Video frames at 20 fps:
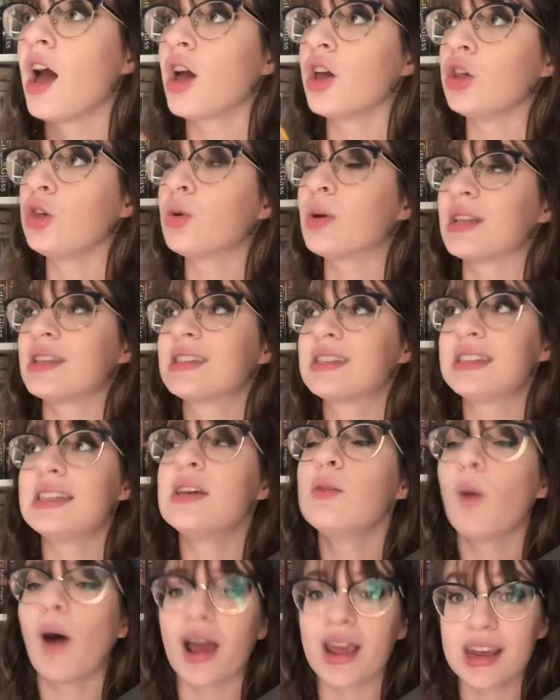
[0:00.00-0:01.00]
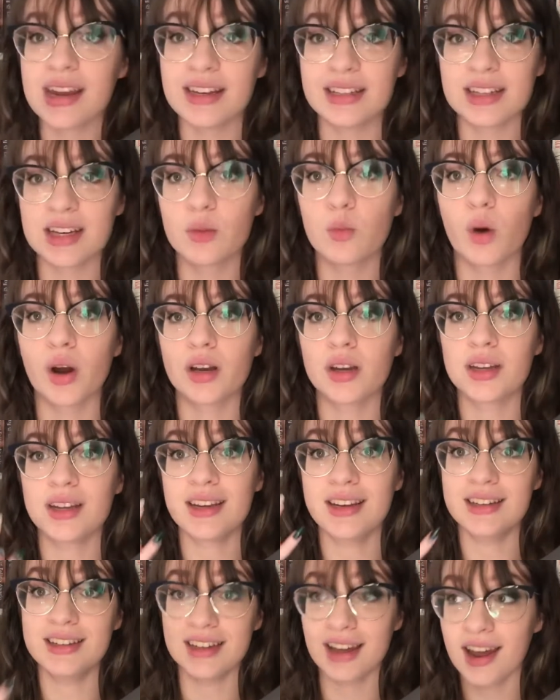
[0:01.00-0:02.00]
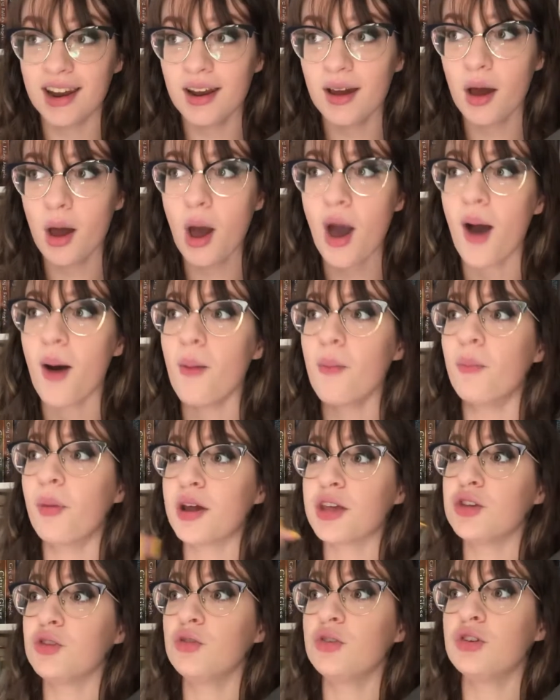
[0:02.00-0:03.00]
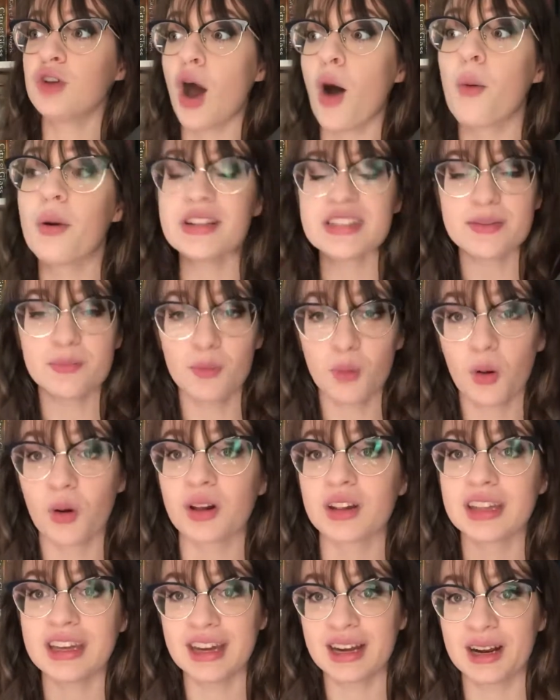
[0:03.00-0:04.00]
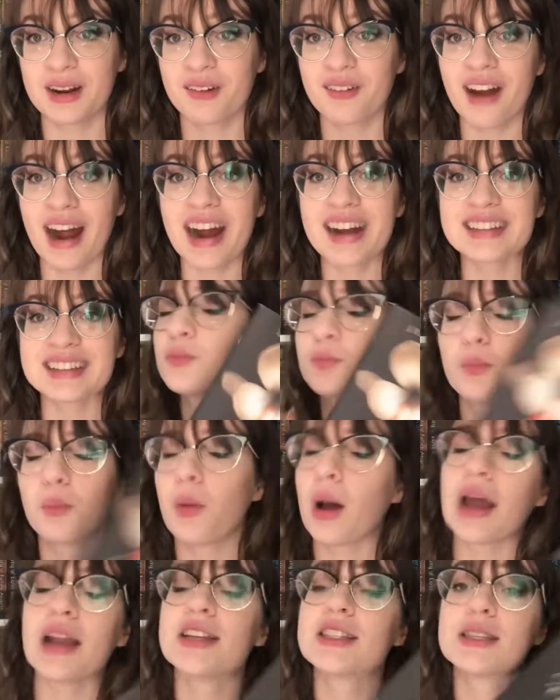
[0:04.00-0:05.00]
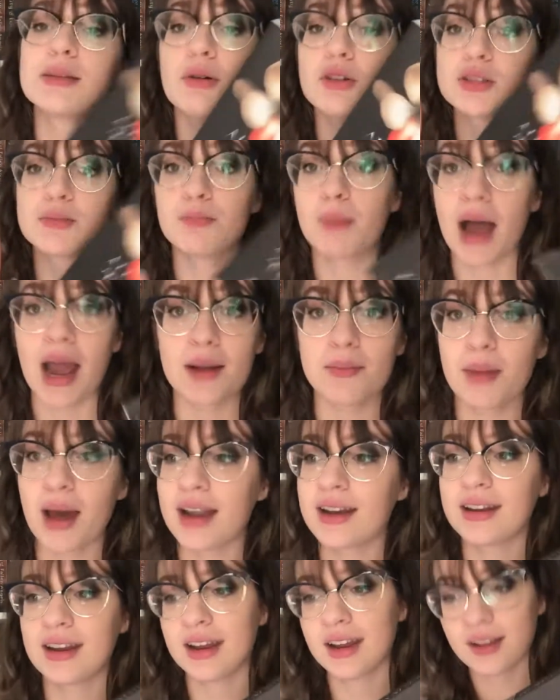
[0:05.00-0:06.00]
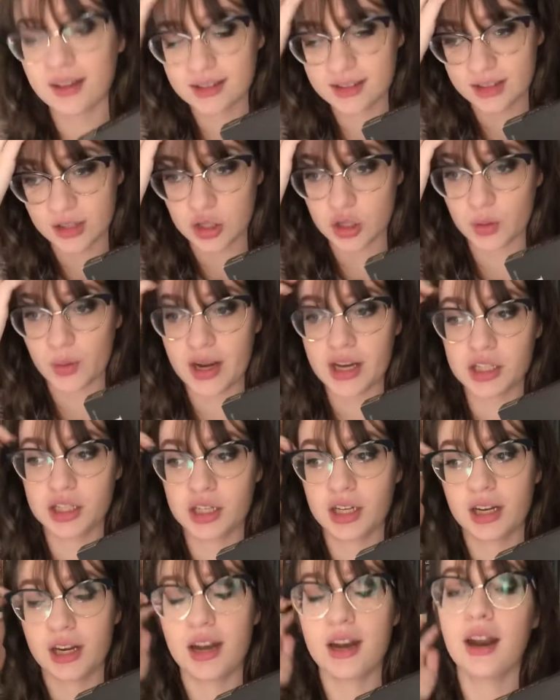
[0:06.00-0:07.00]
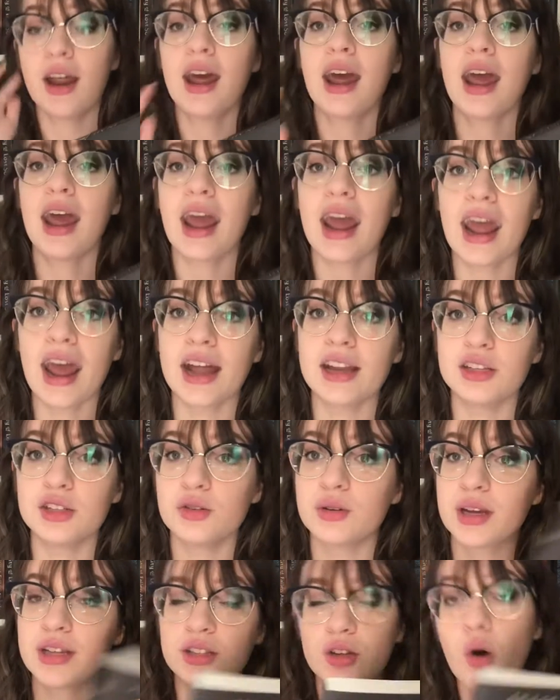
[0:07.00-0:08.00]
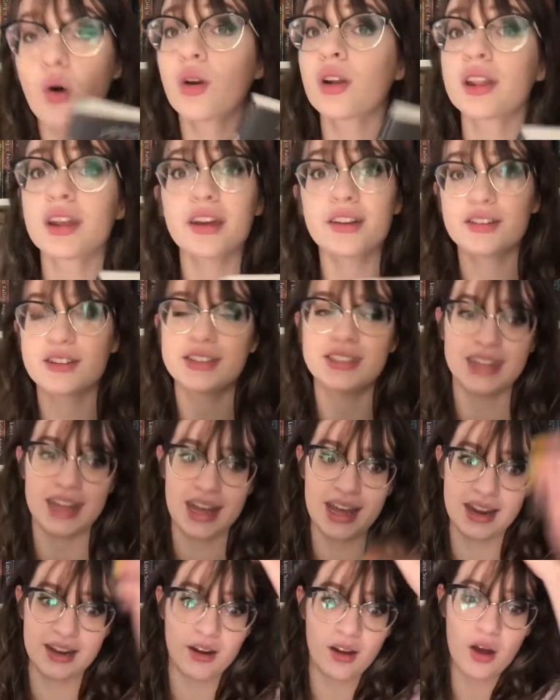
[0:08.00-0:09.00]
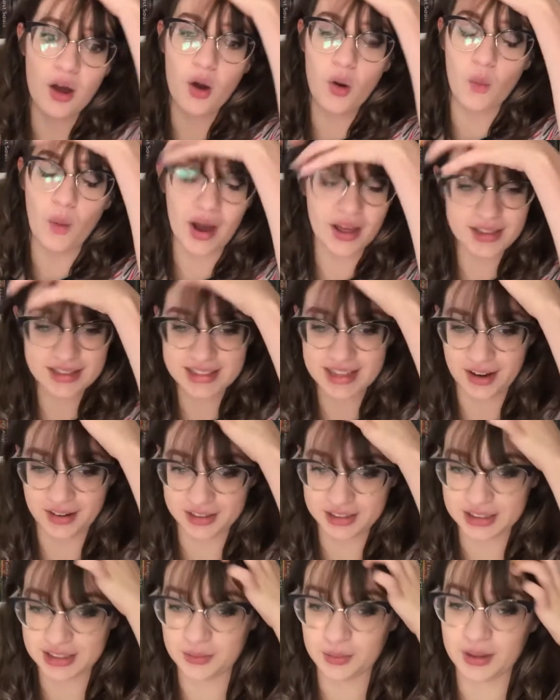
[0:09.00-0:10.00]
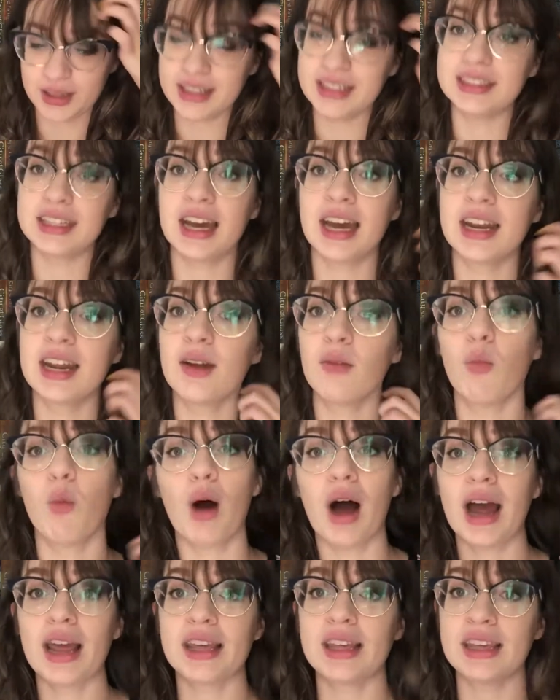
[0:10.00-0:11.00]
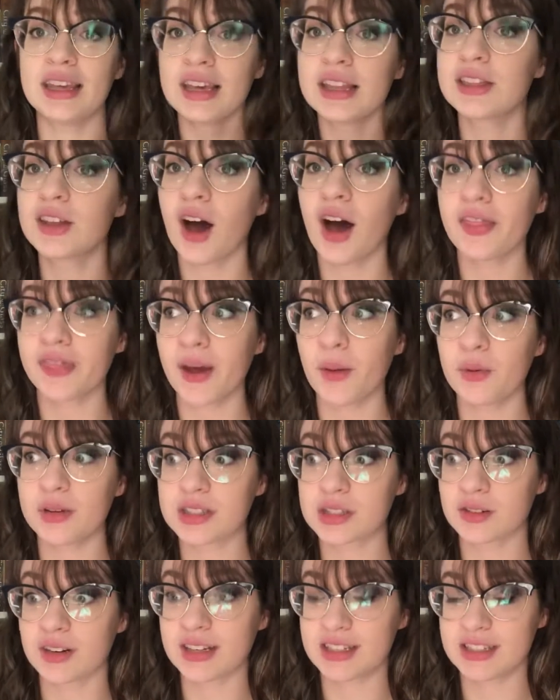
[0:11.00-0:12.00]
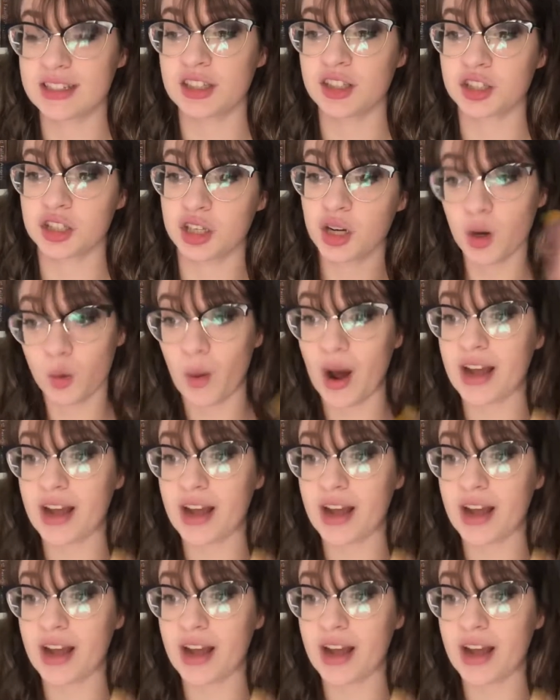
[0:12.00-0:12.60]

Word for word: you can see why he did what he did, but you know it's morally incorrect. It is the most mind-bending situation, and you can totally understand why this character did what he did and why he thought that was the right decision and why